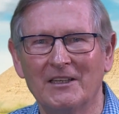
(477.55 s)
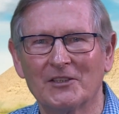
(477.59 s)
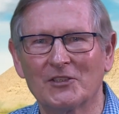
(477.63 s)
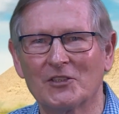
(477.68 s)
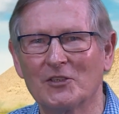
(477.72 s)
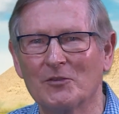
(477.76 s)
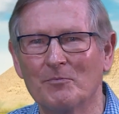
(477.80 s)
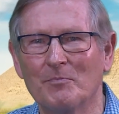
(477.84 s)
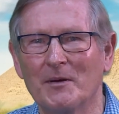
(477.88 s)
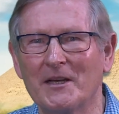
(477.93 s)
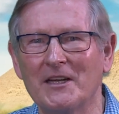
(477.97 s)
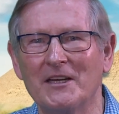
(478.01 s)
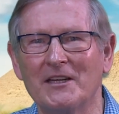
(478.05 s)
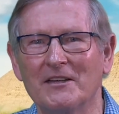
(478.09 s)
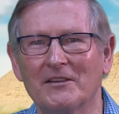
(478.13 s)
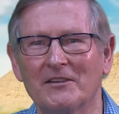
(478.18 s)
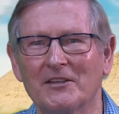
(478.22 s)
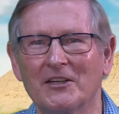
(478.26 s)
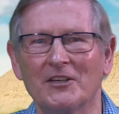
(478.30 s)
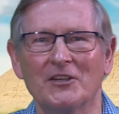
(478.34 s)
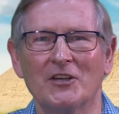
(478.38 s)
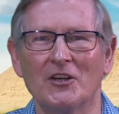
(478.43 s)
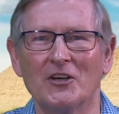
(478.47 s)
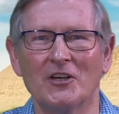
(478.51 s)
to be
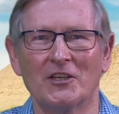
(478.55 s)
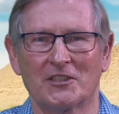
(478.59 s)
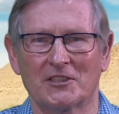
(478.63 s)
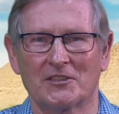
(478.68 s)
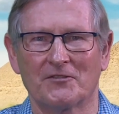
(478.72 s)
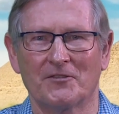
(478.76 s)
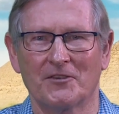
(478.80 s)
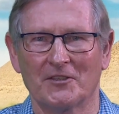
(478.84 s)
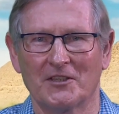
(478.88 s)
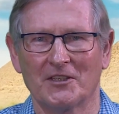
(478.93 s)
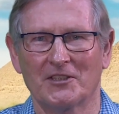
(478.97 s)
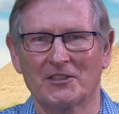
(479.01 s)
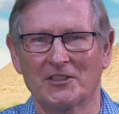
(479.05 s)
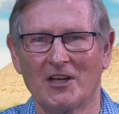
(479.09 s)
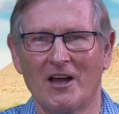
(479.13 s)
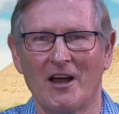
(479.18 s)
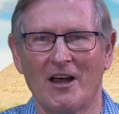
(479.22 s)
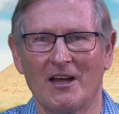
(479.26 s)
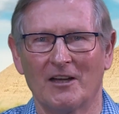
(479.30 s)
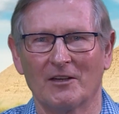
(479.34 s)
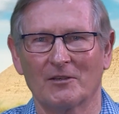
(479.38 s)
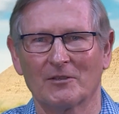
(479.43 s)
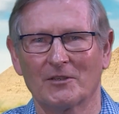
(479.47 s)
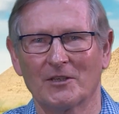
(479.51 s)
the nurse for the
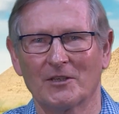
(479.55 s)
child,